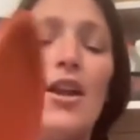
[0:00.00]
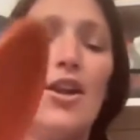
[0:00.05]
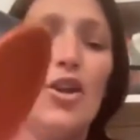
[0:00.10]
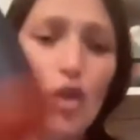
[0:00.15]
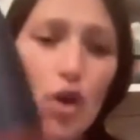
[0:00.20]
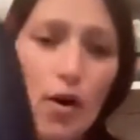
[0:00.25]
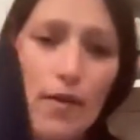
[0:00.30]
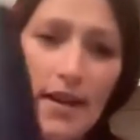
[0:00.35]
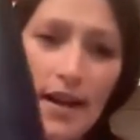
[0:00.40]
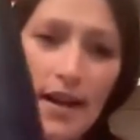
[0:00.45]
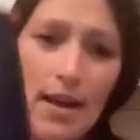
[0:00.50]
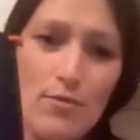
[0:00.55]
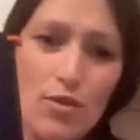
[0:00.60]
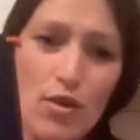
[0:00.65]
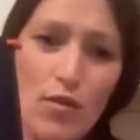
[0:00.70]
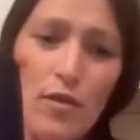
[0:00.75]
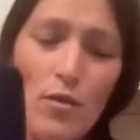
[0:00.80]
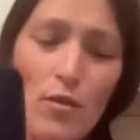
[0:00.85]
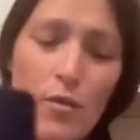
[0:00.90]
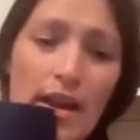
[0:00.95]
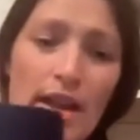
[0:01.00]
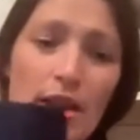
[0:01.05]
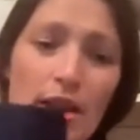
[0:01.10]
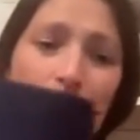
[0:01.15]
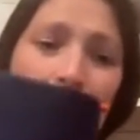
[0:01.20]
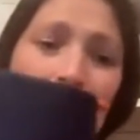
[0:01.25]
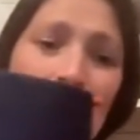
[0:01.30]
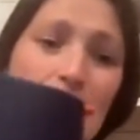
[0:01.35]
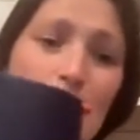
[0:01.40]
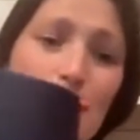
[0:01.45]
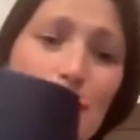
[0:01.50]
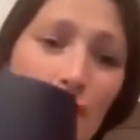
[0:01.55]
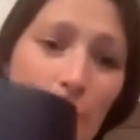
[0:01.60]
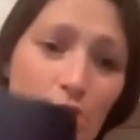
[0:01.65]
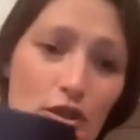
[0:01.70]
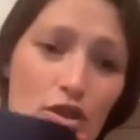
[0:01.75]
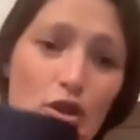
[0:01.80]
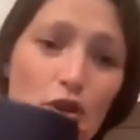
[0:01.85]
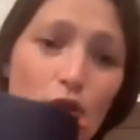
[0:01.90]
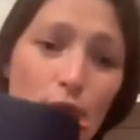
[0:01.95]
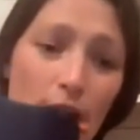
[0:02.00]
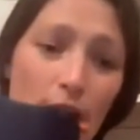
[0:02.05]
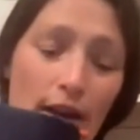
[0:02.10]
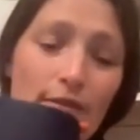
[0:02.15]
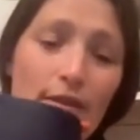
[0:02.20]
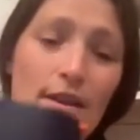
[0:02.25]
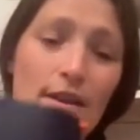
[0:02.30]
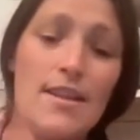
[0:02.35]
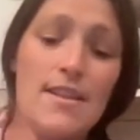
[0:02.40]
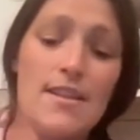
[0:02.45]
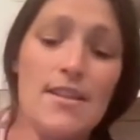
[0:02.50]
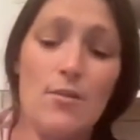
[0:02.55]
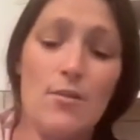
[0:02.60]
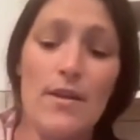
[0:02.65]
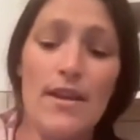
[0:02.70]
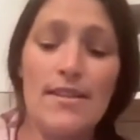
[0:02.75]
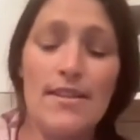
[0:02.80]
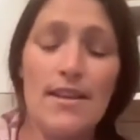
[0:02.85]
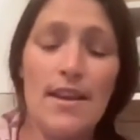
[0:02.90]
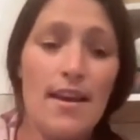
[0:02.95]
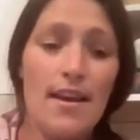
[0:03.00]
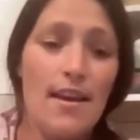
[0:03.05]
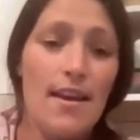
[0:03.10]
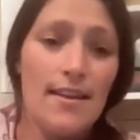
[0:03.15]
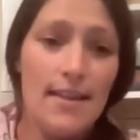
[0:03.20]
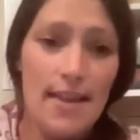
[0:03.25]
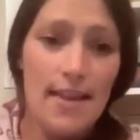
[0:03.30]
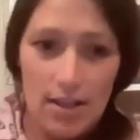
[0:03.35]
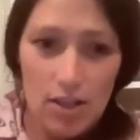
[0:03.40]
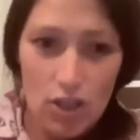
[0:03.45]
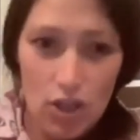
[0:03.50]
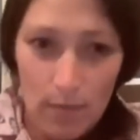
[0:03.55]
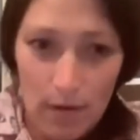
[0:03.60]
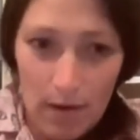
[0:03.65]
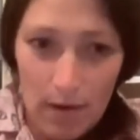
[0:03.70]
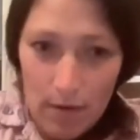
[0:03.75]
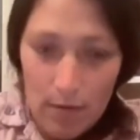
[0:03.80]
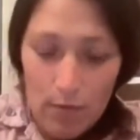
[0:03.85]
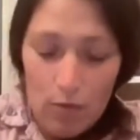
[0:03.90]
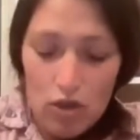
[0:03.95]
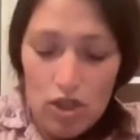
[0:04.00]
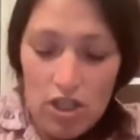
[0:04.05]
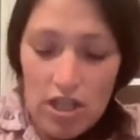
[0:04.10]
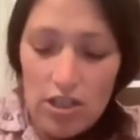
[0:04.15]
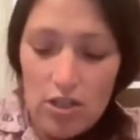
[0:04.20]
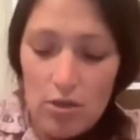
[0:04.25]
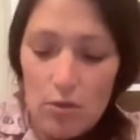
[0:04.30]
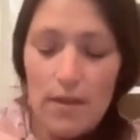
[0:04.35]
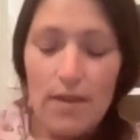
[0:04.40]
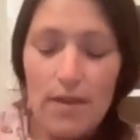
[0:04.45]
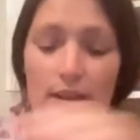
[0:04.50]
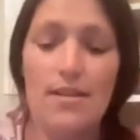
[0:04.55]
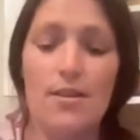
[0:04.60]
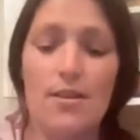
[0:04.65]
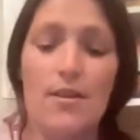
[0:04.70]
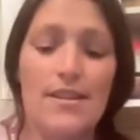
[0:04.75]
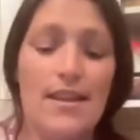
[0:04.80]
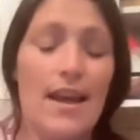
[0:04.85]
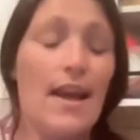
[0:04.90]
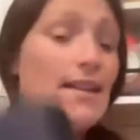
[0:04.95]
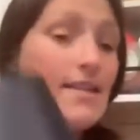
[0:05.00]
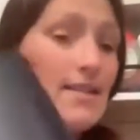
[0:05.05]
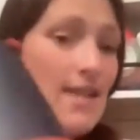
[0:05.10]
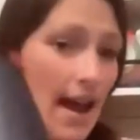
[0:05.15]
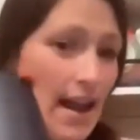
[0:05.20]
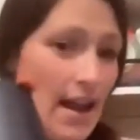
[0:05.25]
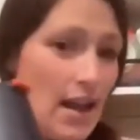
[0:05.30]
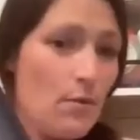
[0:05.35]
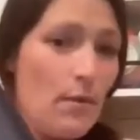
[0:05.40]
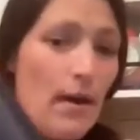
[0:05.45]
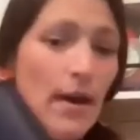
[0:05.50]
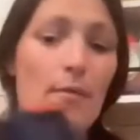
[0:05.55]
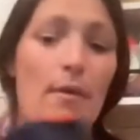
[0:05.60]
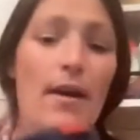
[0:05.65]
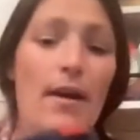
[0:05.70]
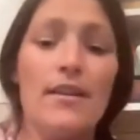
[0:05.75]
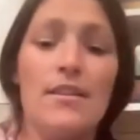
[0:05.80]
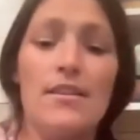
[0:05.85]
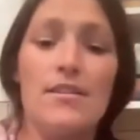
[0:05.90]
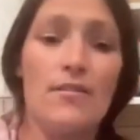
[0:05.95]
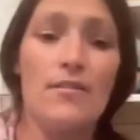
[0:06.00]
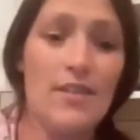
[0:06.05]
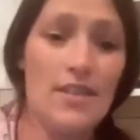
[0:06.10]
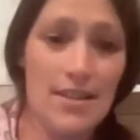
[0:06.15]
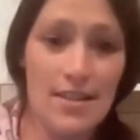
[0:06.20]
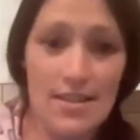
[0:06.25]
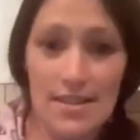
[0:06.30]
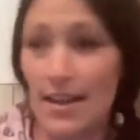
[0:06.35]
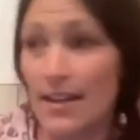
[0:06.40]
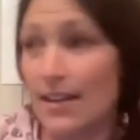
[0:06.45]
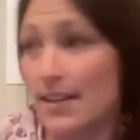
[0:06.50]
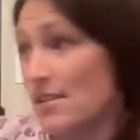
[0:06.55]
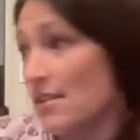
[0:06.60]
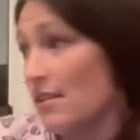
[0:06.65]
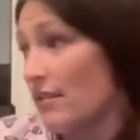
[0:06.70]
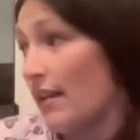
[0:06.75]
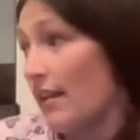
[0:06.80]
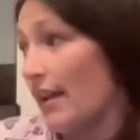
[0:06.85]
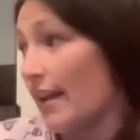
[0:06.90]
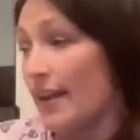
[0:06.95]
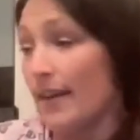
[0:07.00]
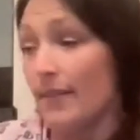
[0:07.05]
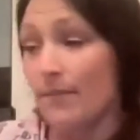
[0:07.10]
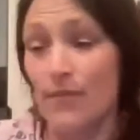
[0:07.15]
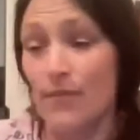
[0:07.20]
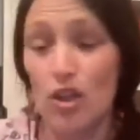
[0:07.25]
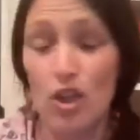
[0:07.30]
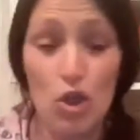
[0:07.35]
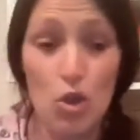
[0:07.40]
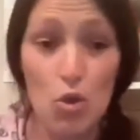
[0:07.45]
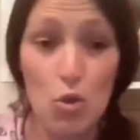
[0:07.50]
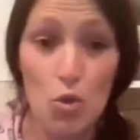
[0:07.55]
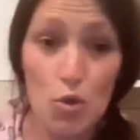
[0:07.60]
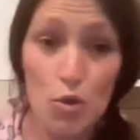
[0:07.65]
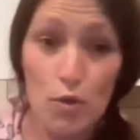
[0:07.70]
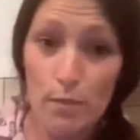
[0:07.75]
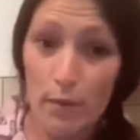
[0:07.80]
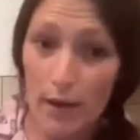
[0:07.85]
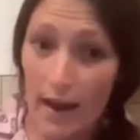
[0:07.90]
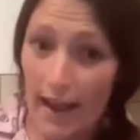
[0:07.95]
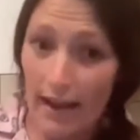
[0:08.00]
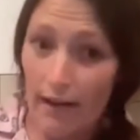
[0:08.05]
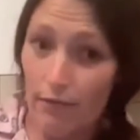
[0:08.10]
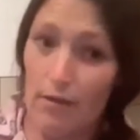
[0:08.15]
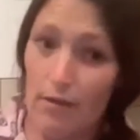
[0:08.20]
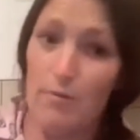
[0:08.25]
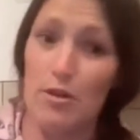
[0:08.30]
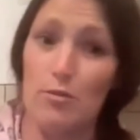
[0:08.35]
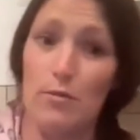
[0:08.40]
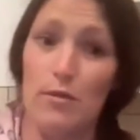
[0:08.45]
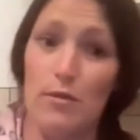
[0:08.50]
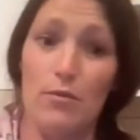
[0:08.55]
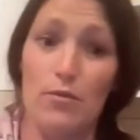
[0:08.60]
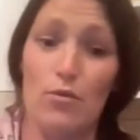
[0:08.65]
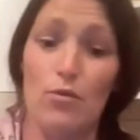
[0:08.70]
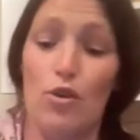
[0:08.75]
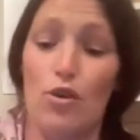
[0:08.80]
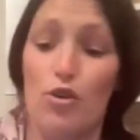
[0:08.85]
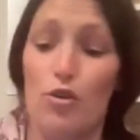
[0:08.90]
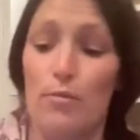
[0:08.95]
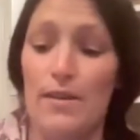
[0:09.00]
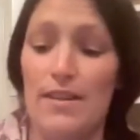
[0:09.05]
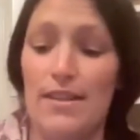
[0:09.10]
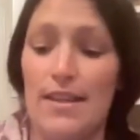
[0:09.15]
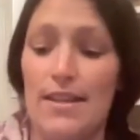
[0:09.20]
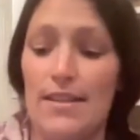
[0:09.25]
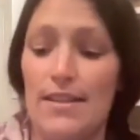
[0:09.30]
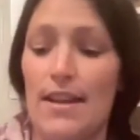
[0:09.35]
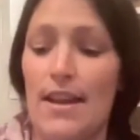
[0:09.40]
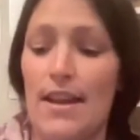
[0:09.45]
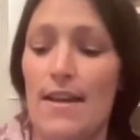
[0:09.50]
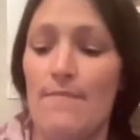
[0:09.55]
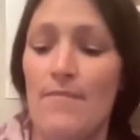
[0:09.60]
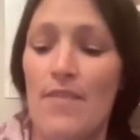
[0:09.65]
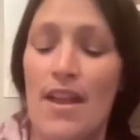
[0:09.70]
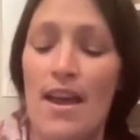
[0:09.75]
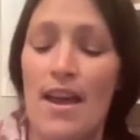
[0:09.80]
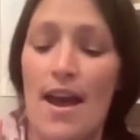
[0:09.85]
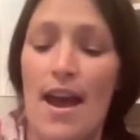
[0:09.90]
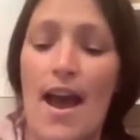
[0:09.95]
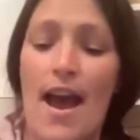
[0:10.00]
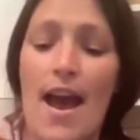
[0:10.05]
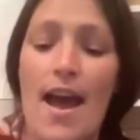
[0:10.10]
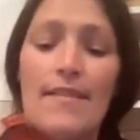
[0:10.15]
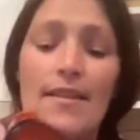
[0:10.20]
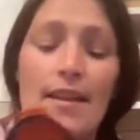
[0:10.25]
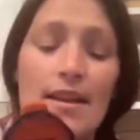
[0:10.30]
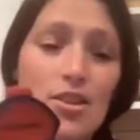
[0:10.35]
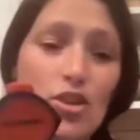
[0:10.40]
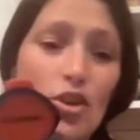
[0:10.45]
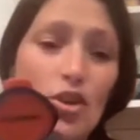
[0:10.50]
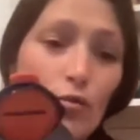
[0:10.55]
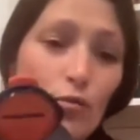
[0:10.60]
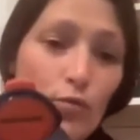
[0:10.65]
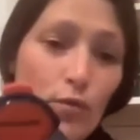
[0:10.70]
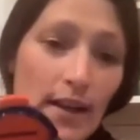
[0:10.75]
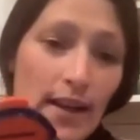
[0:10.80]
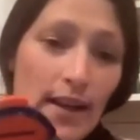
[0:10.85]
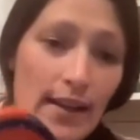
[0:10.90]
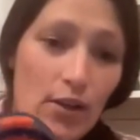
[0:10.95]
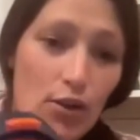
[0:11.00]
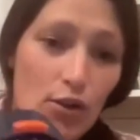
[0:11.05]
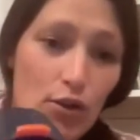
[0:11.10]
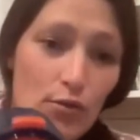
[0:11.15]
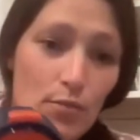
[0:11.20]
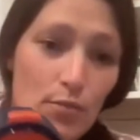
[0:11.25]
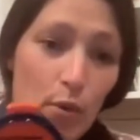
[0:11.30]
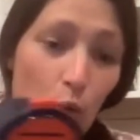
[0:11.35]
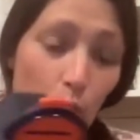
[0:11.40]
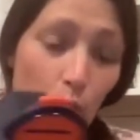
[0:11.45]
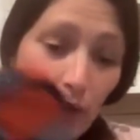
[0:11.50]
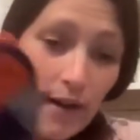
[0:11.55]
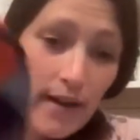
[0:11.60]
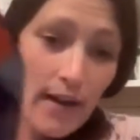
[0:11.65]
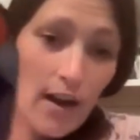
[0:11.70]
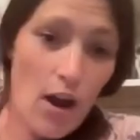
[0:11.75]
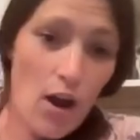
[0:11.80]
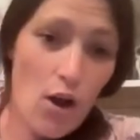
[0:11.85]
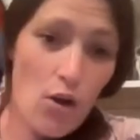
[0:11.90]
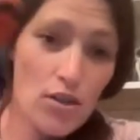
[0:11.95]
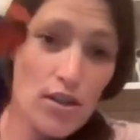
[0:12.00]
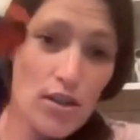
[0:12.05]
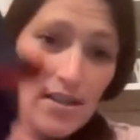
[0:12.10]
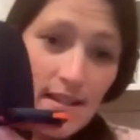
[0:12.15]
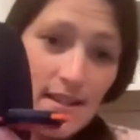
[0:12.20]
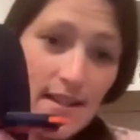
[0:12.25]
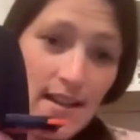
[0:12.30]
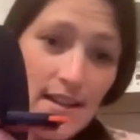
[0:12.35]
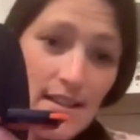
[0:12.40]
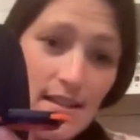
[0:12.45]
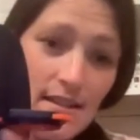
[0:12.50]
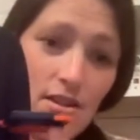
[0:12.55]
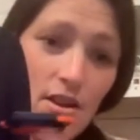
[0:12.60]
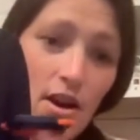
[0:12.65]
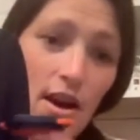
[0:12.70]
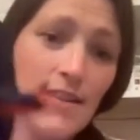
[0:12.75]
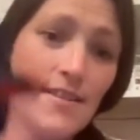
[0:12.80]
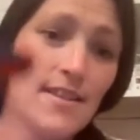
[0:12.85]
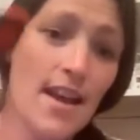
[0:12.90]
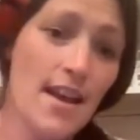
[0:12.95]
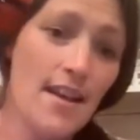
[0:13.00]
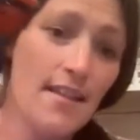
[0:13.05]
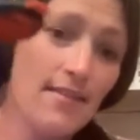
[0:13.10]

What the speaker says: Not that it comes off with the weight of the biscuits, but if you're too rough and you squeeze it, yeah, it's going to be a bit more gentle with it. So it's our takeaway one because obviously Stella's got like a huge black rubbish bin with all her biscuits in it. And then it's got a really good pouring hole, so it's a decent size.